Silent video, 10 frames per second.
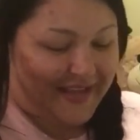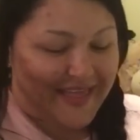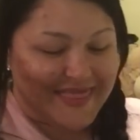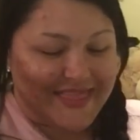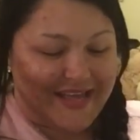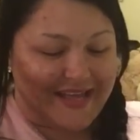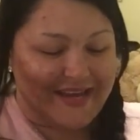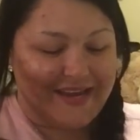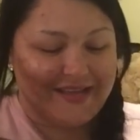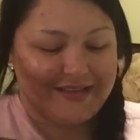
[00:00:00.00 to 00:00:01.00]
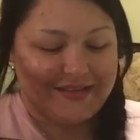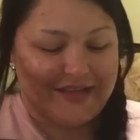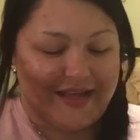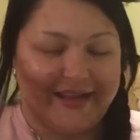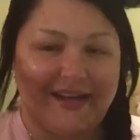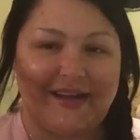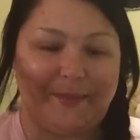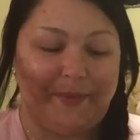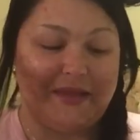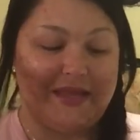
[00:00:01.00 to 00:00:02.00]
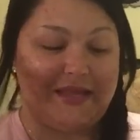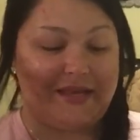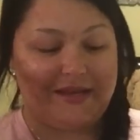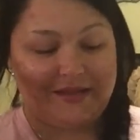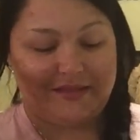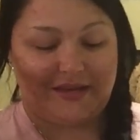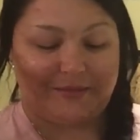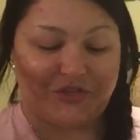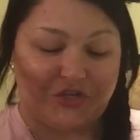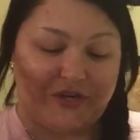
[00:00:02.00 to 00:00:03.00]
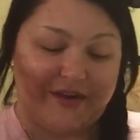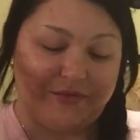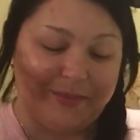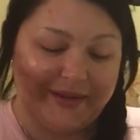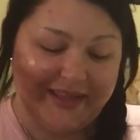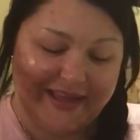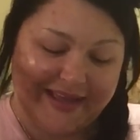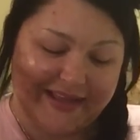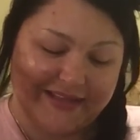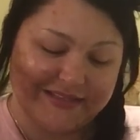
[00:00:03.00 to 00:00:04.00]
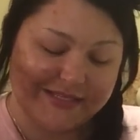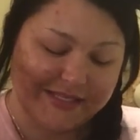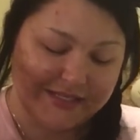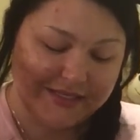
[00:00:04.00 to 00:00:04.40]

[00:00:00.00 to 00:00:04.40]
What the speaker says: And then I got a pin that I'm sure everybody has.